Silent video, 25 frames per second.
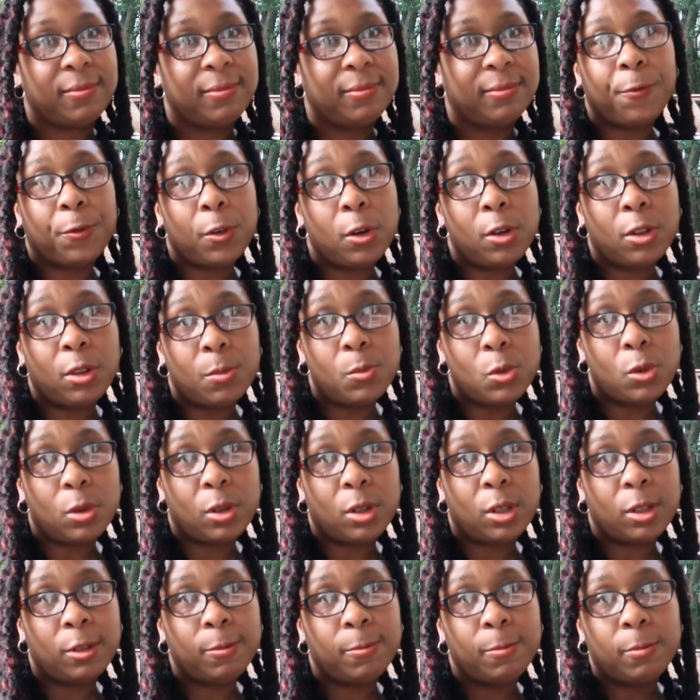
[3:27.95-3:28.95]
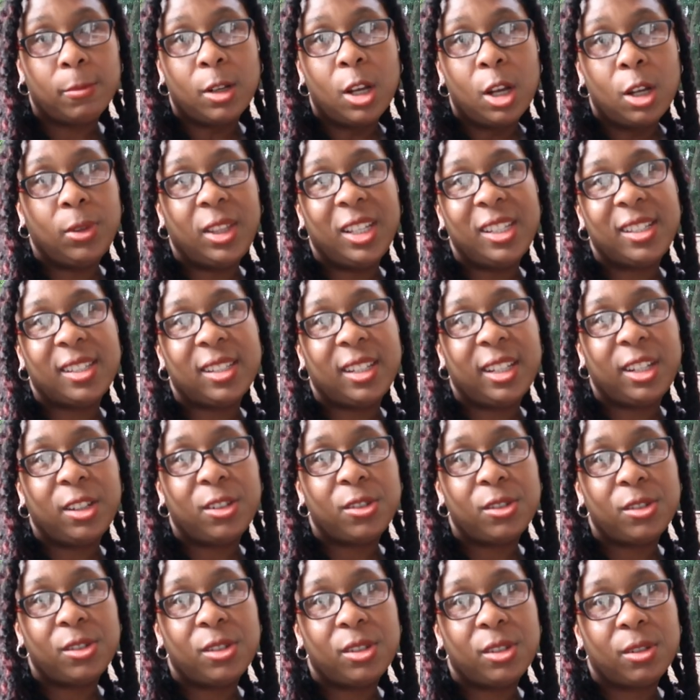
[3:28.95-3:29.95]
And furthermore, do these
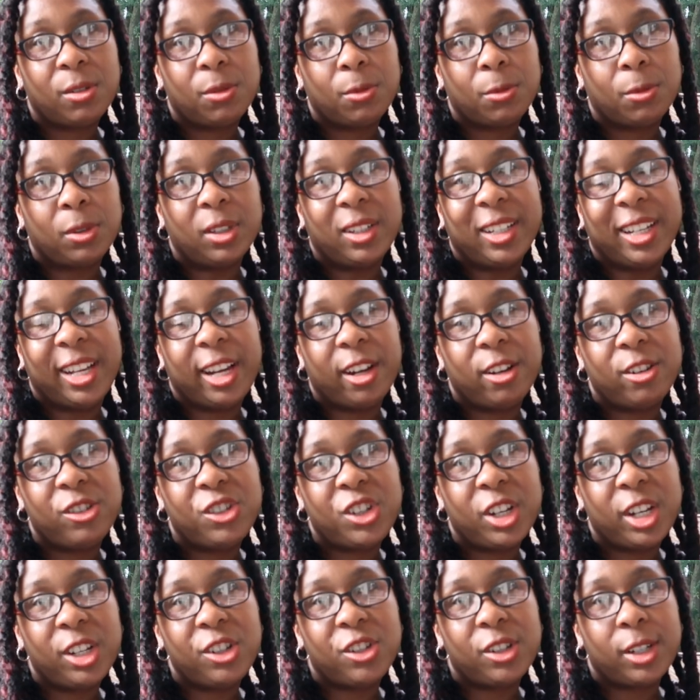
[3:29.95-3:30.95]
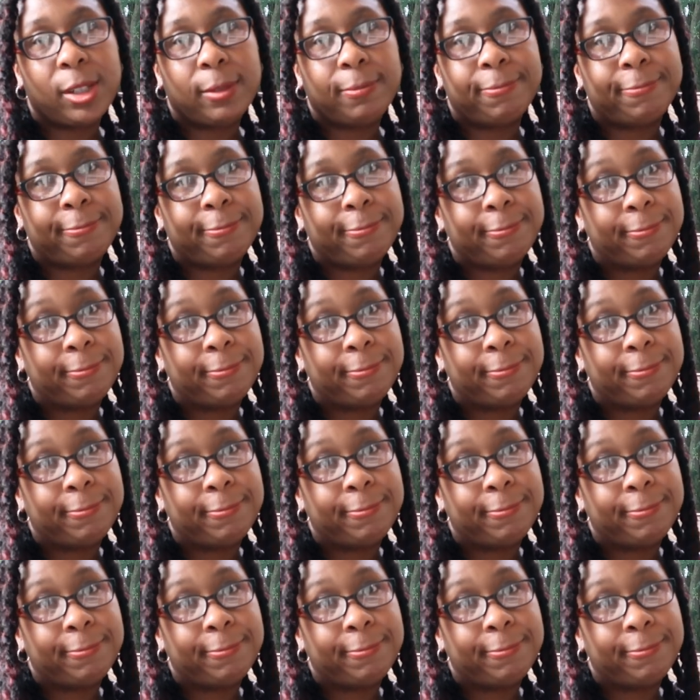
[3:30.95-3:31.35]
leaders really care to change it?